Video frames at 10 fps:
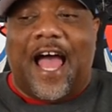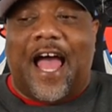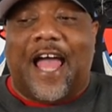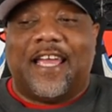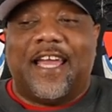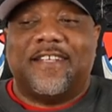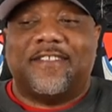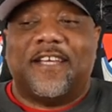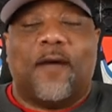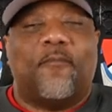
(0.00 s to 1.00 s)
I can't
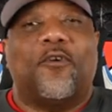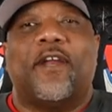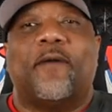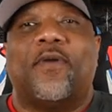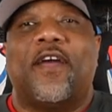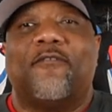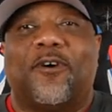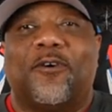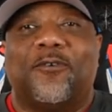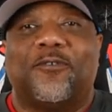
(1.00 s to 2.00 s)
say I'm on their
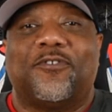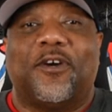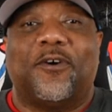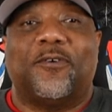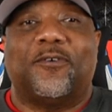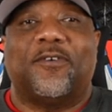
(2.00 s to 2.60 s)
payroll. So,